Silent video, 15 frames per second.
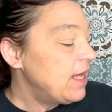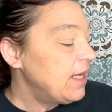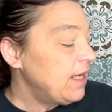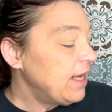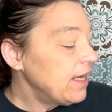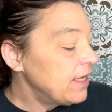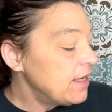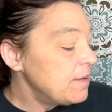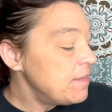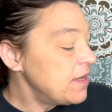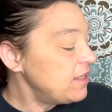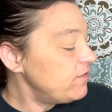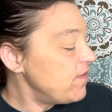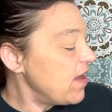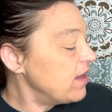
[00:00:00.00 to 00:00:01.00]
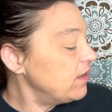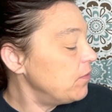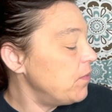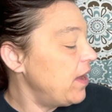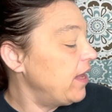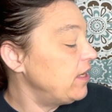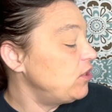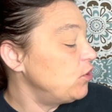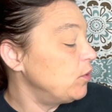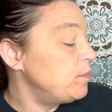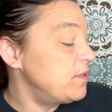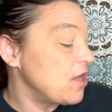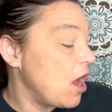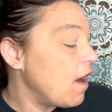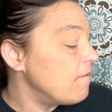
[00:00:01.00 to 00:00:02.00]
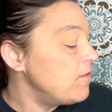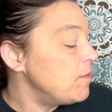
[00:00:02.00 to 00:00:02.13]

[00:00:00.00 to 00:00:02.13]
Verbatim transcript: Kenna must find a way to absolve